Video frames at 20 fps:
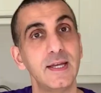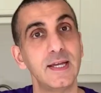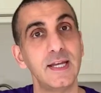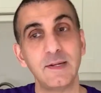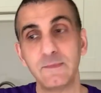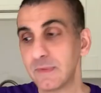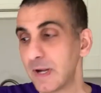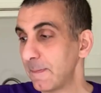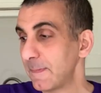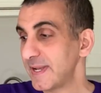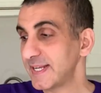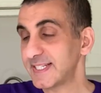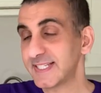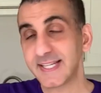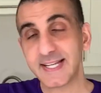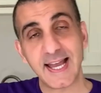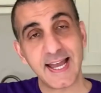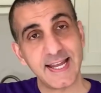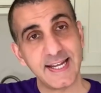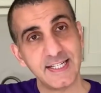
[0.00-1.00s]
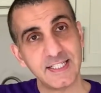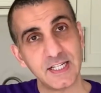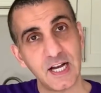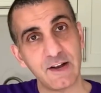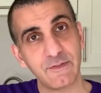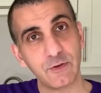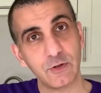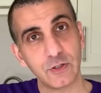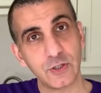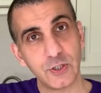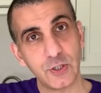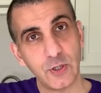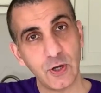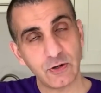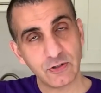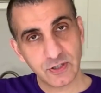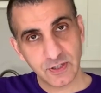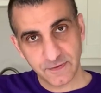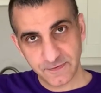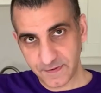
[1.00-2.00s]
In my mixing aid, I've got
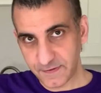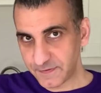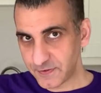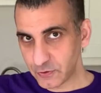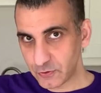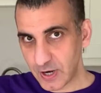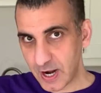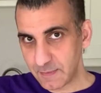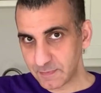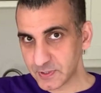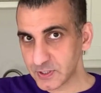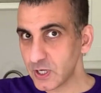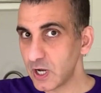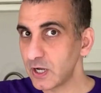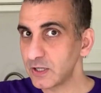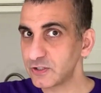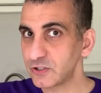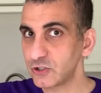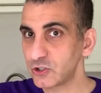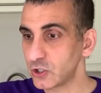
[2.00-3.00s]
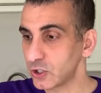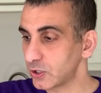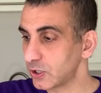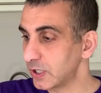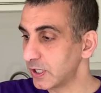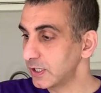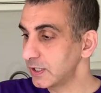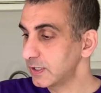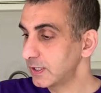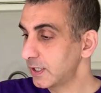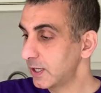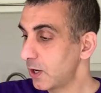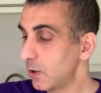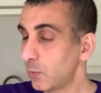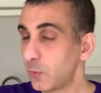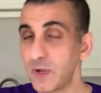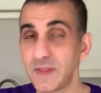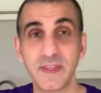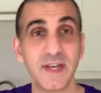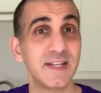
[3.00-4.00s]
250 grams caster sugar
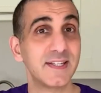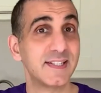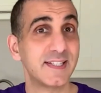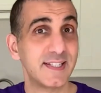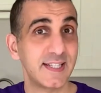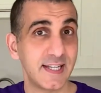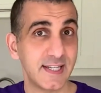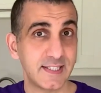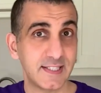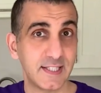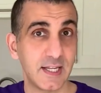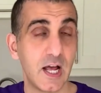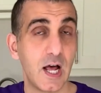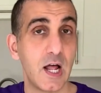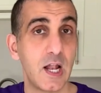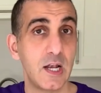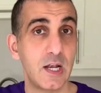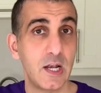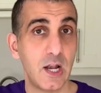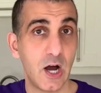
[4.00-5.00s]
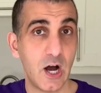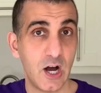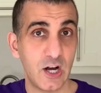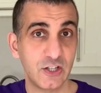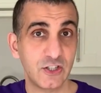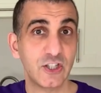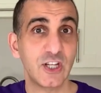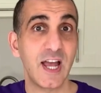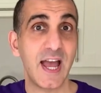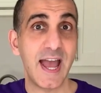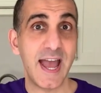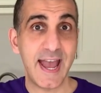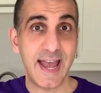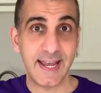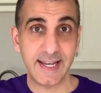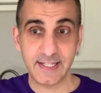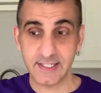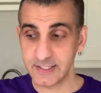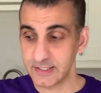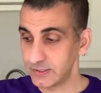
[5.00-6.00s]
with 6 large
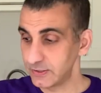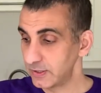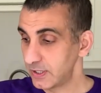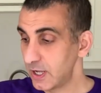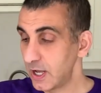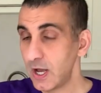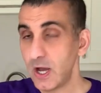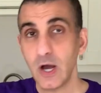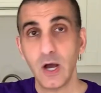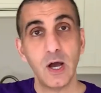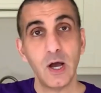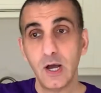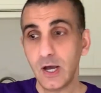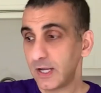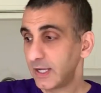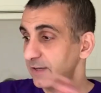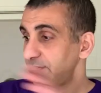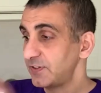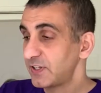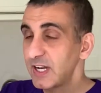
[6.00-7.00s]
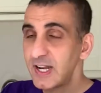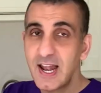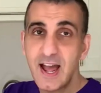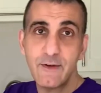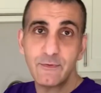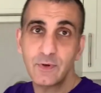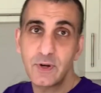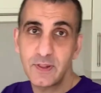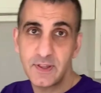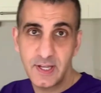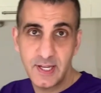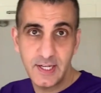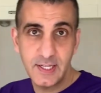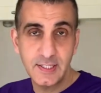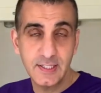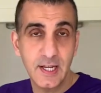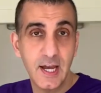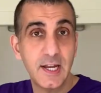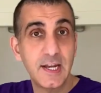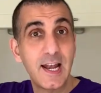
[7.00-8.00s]
eggs. If you don't have one of
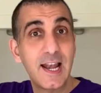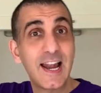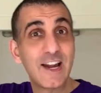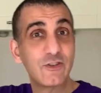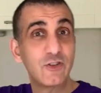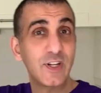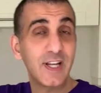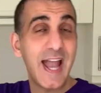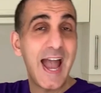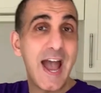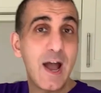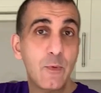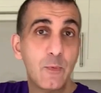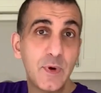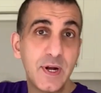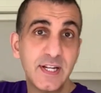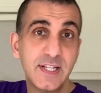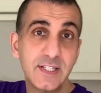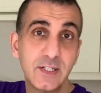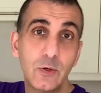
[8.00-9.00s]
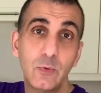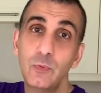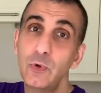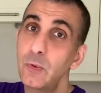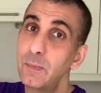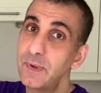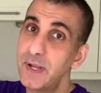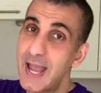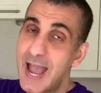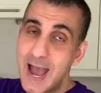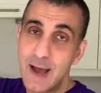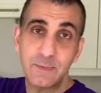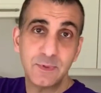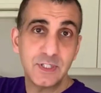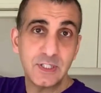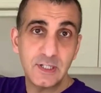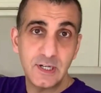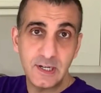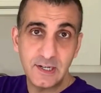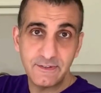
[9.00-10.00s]
these, an electric hand whisk will be
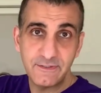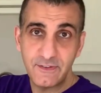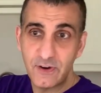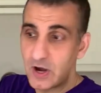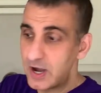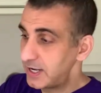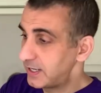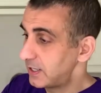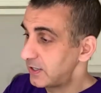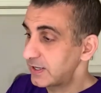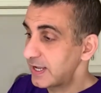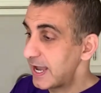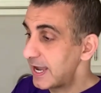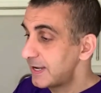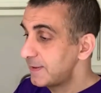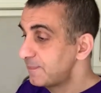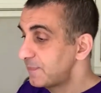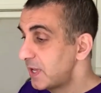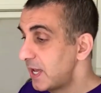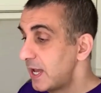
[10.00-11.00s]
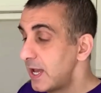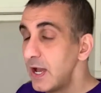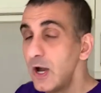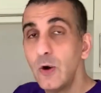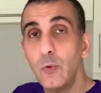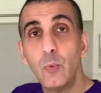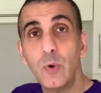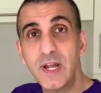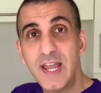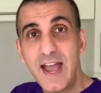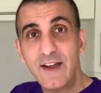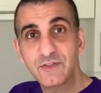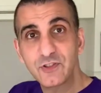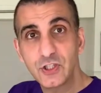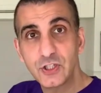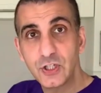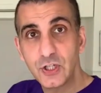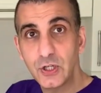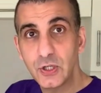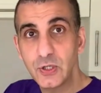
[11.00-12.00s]
absolutely fine, okay? What you have
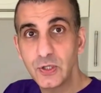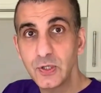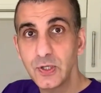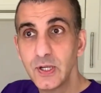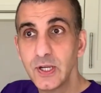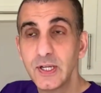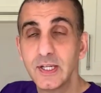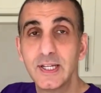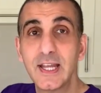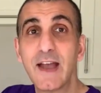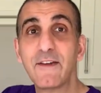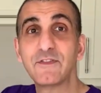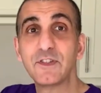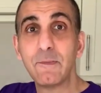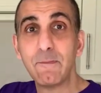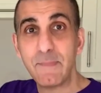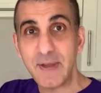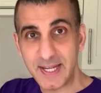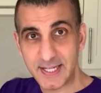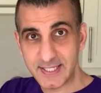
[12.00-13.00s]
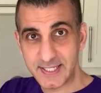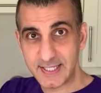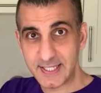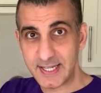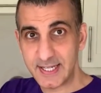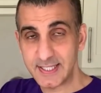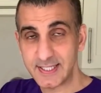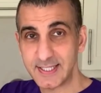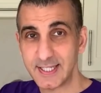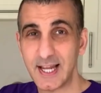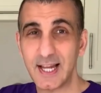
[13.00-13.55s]
to do, you have to mix this